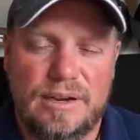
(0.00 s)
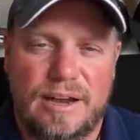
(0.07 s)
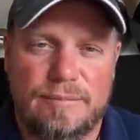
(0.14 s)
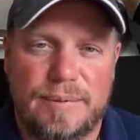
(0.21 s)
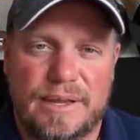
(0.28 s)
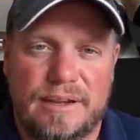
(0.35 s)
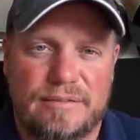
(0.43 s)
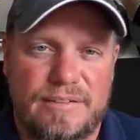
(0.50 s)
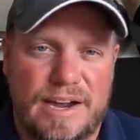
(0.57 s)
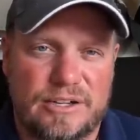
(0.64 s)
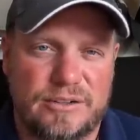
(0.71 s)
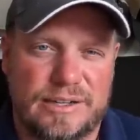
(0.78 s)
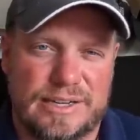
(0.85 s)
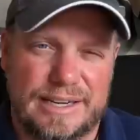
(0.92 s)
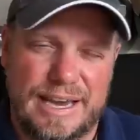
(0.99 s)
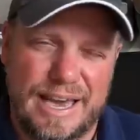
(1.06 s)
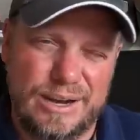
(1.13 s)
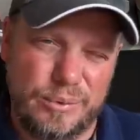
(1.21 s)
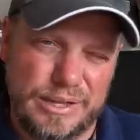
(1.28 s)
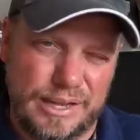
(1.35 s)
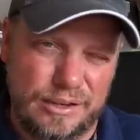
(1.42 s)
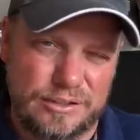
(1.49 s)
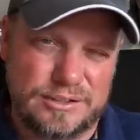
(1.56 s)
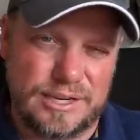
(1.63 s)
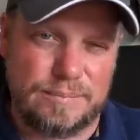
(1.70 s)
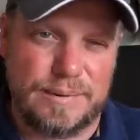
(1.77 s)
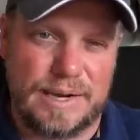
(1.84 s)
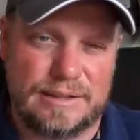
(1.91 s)
I've been to the factory and it kind of what that looks
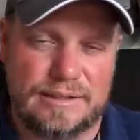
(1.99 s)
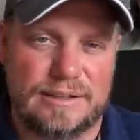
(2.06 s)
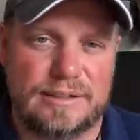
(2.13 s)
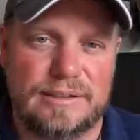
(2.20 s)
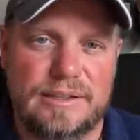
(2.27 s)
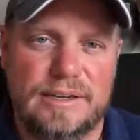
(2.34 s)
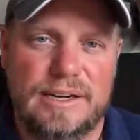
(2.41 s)
like back there.